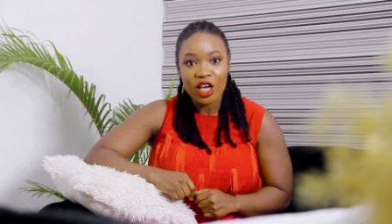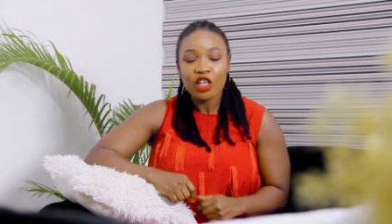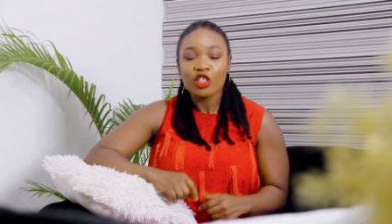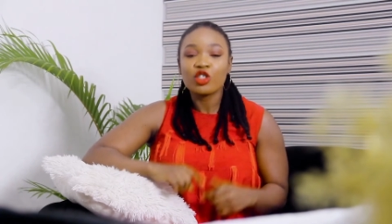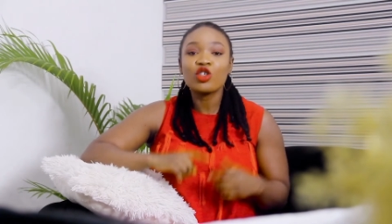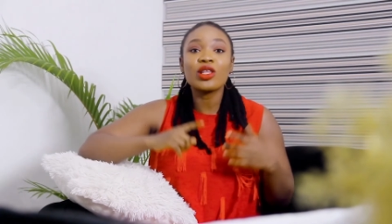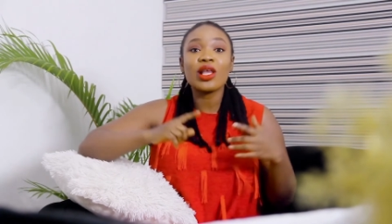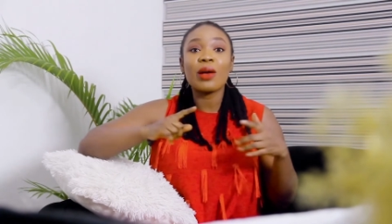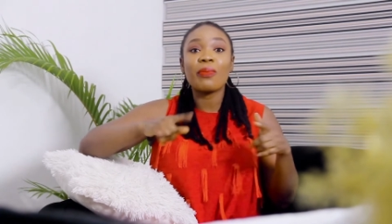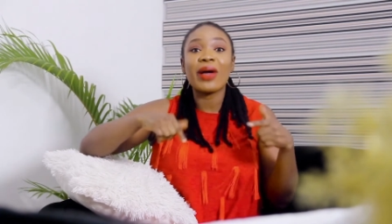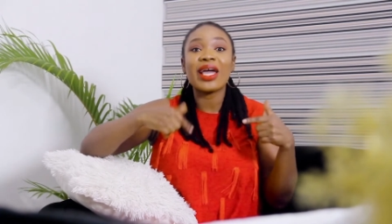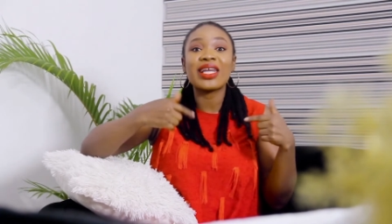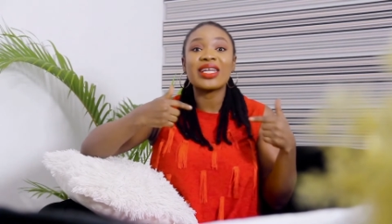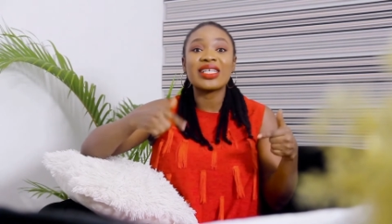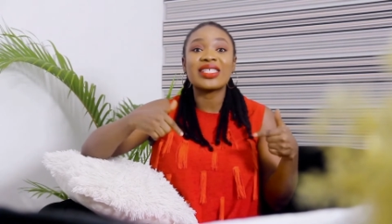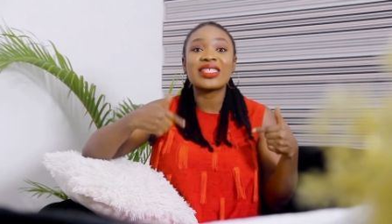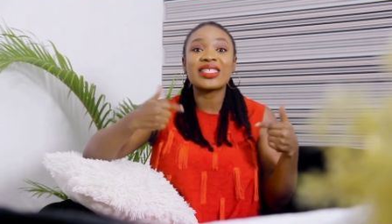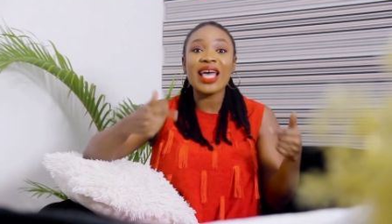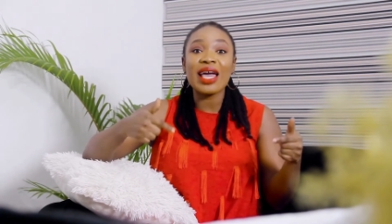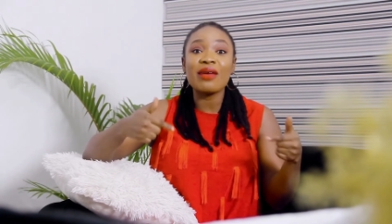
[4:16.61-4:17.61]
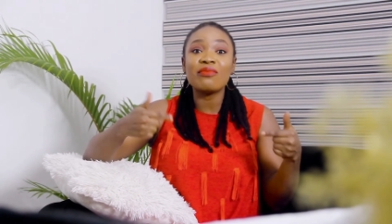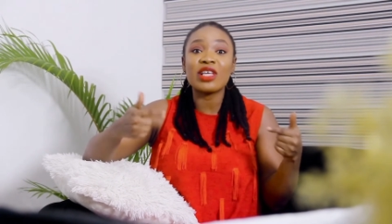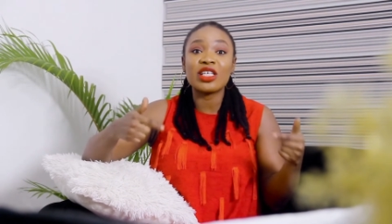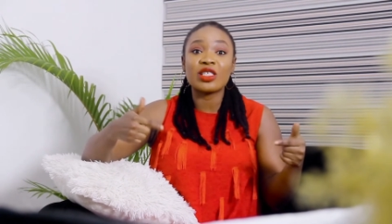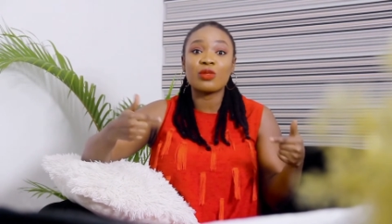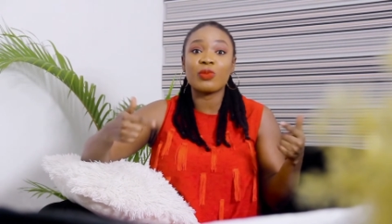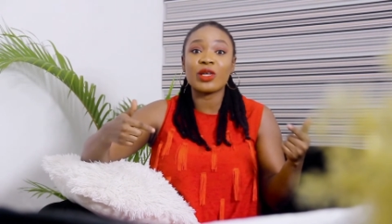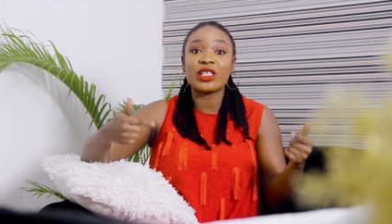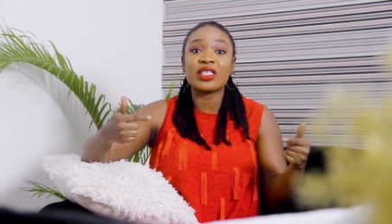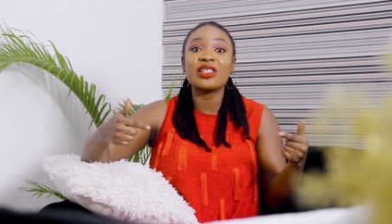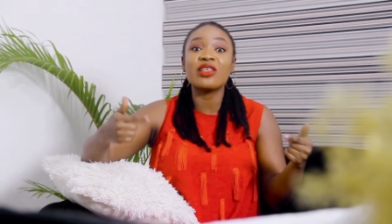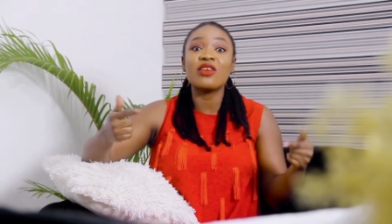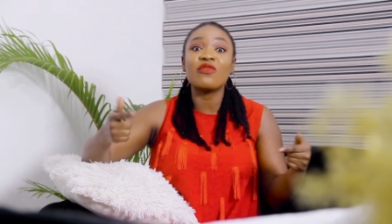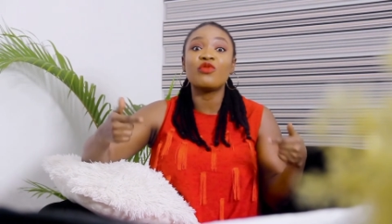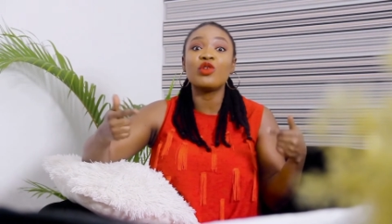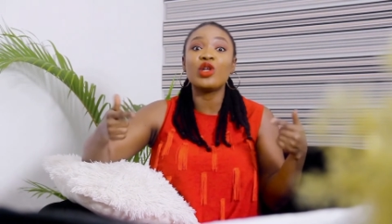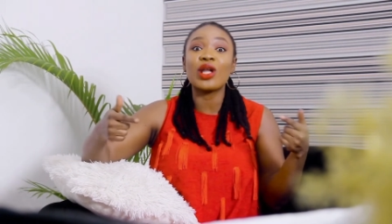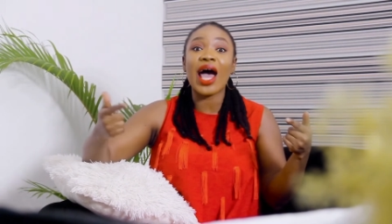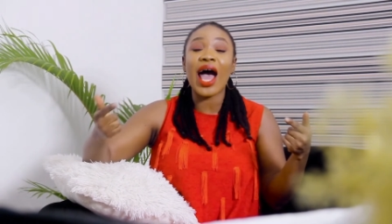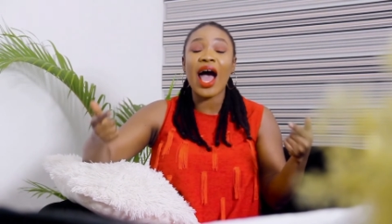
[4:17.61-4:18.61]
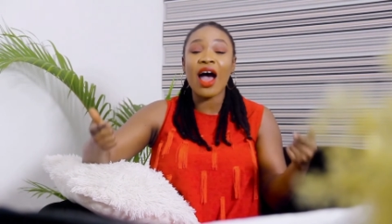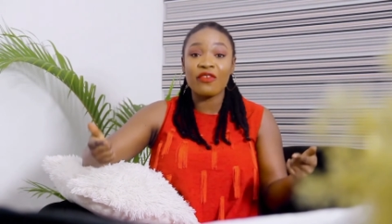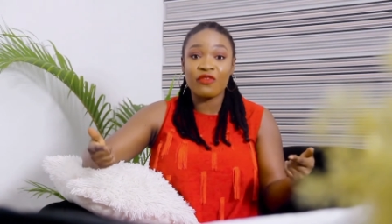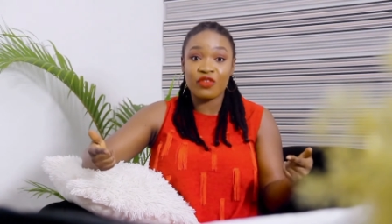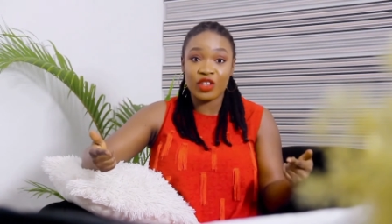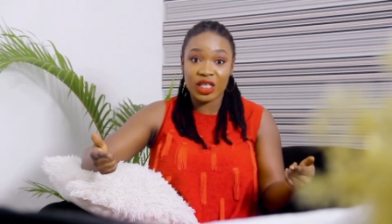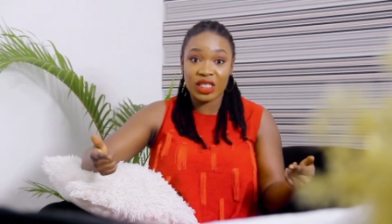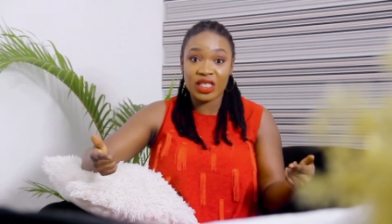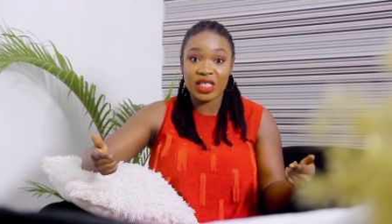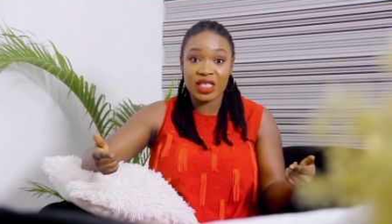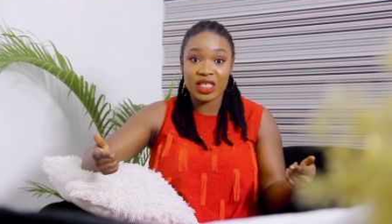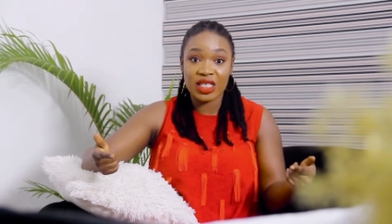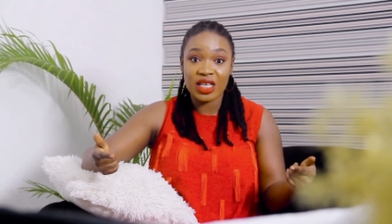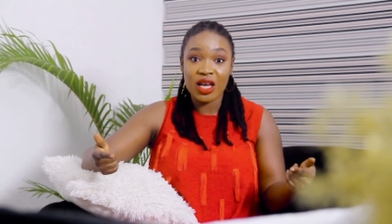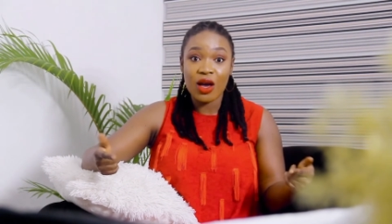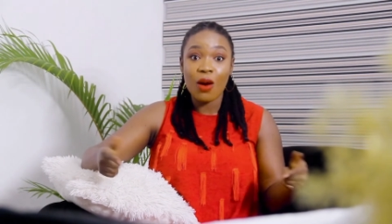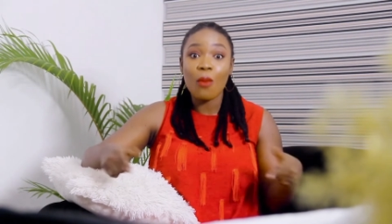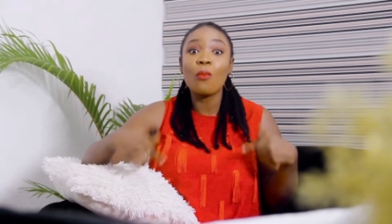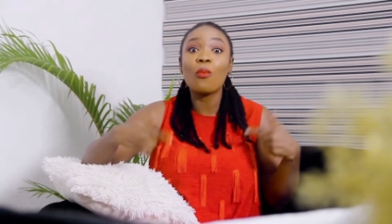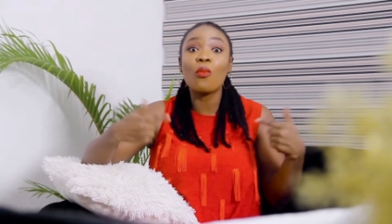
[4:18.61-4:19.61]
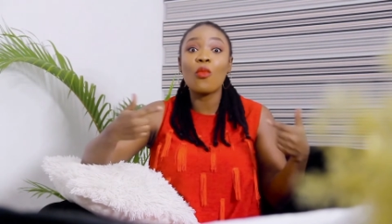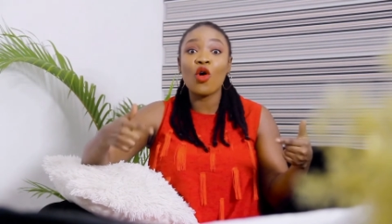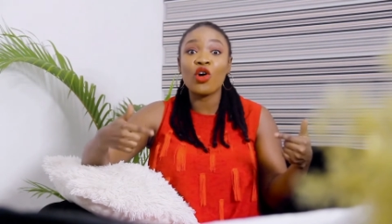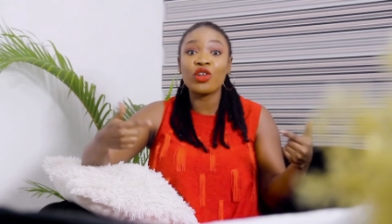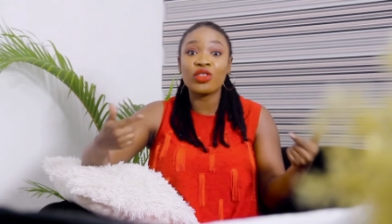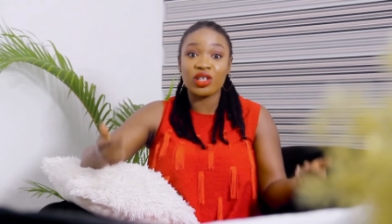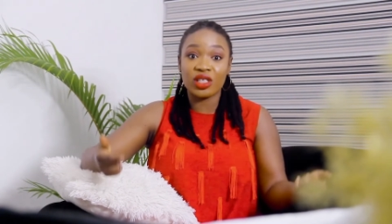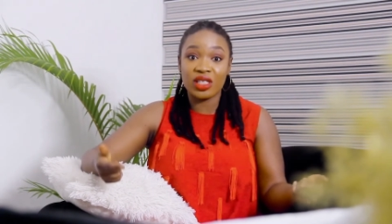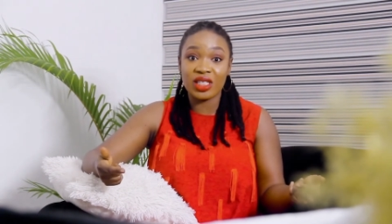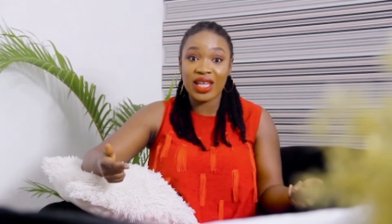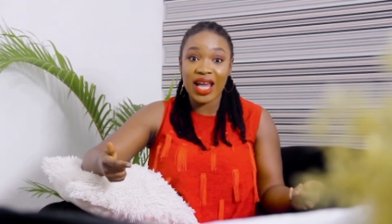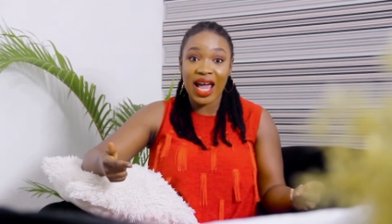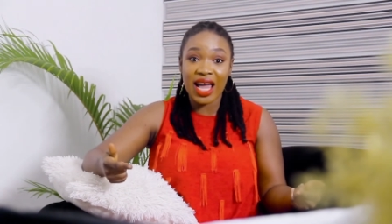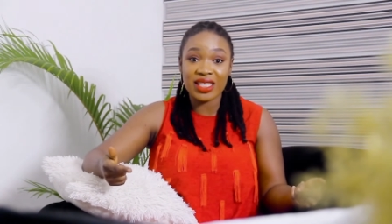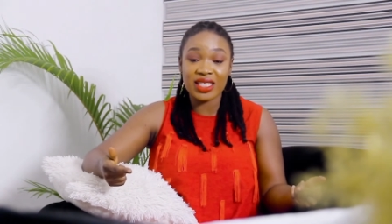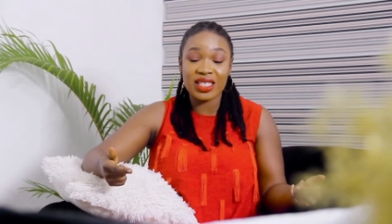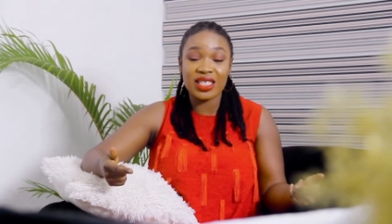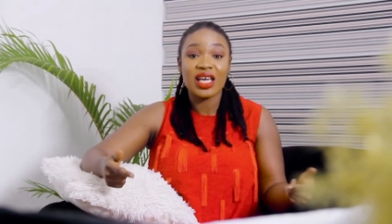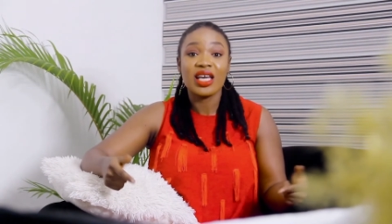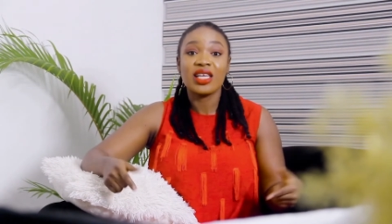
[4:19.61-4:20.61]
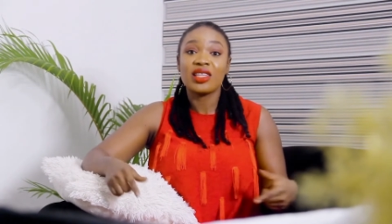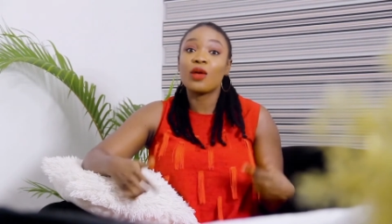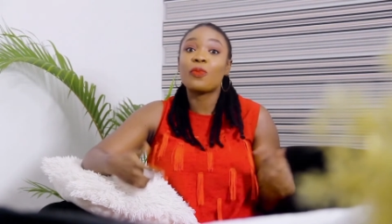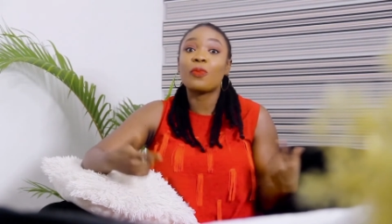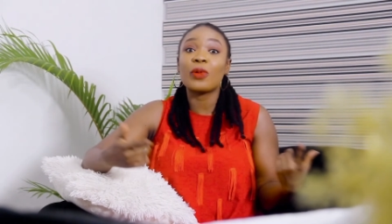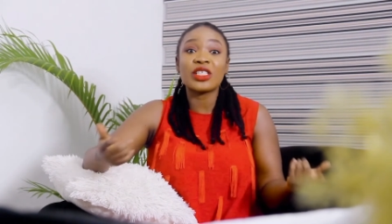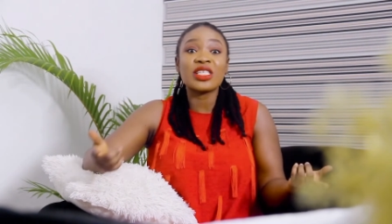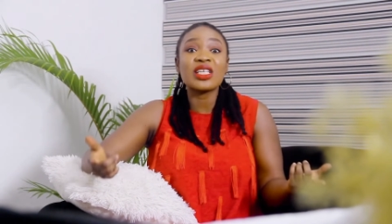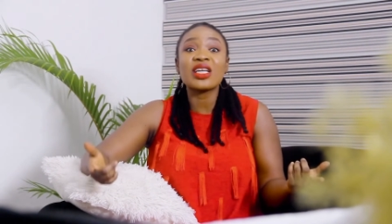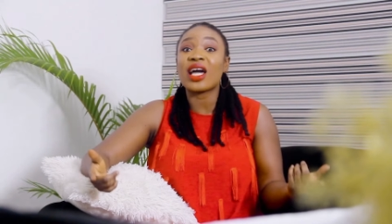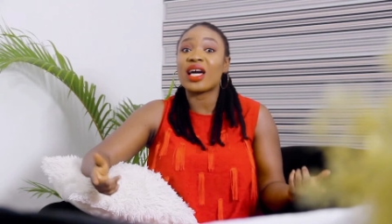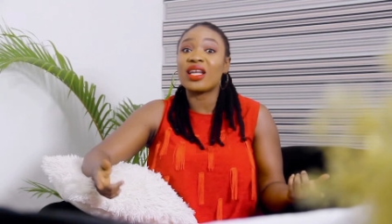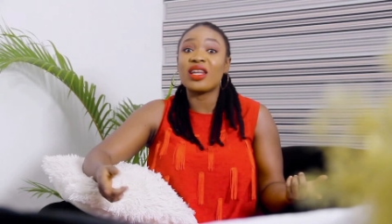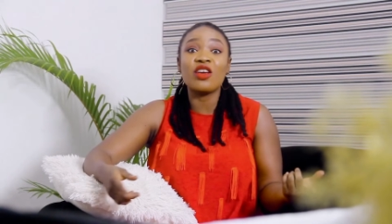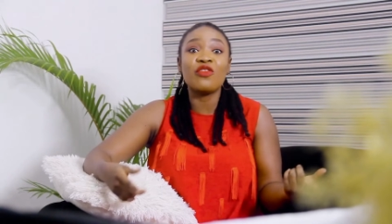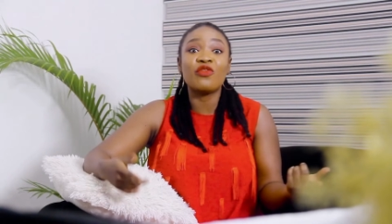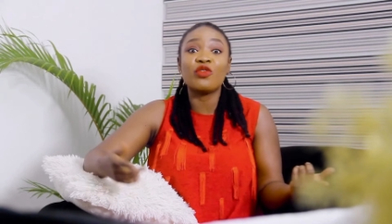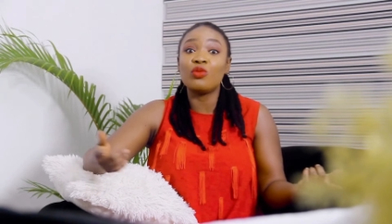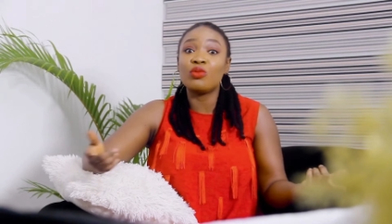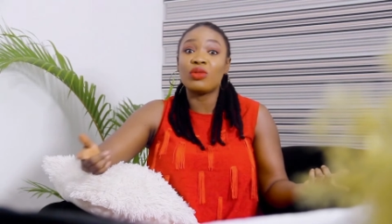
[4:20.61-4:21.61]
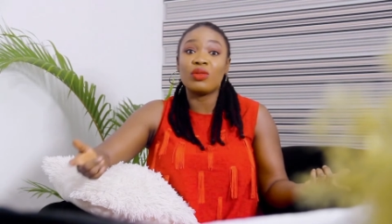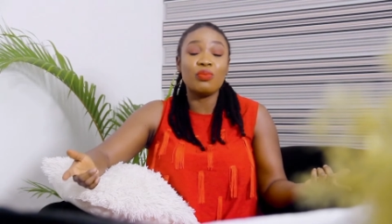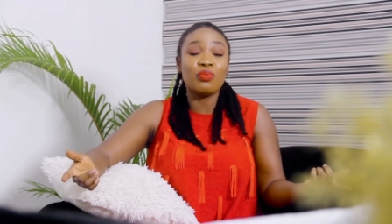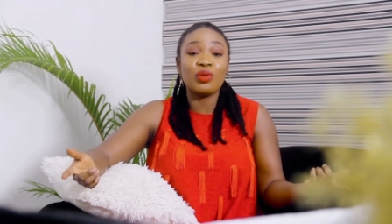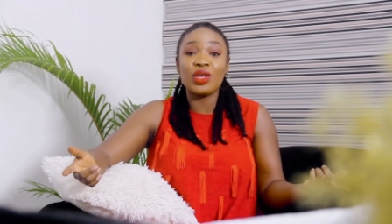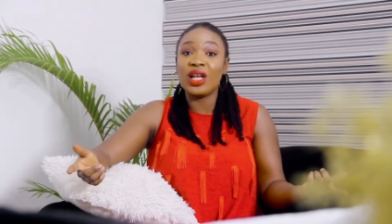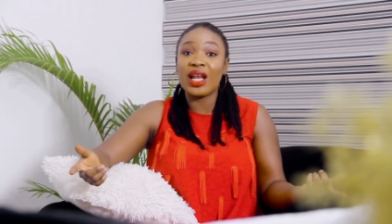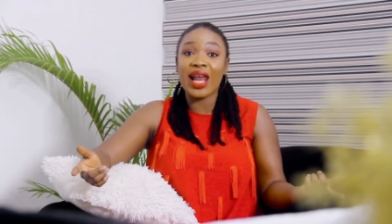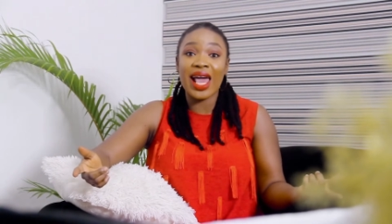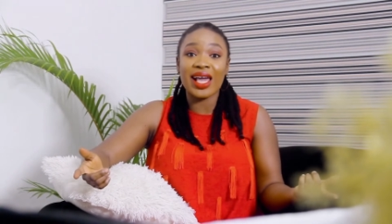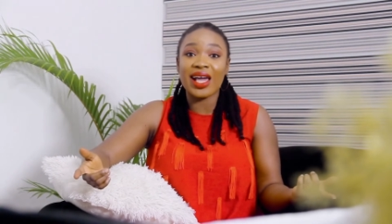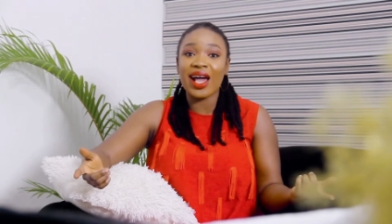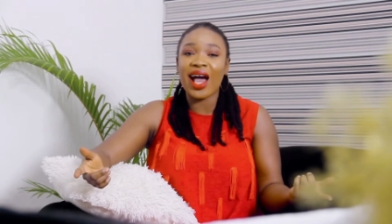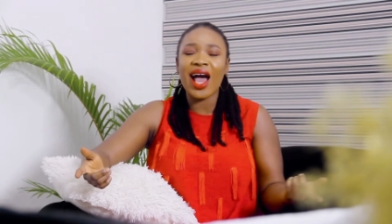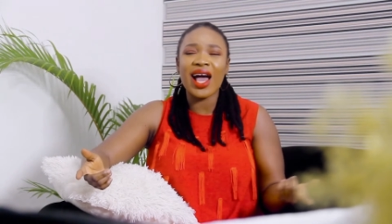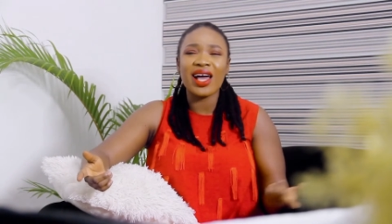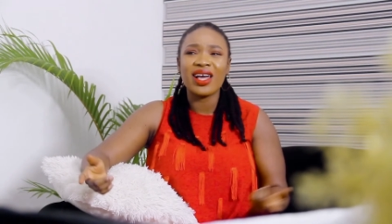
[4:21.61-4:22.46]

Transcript: So that by the time this person even have it, more than that, the person can even be like,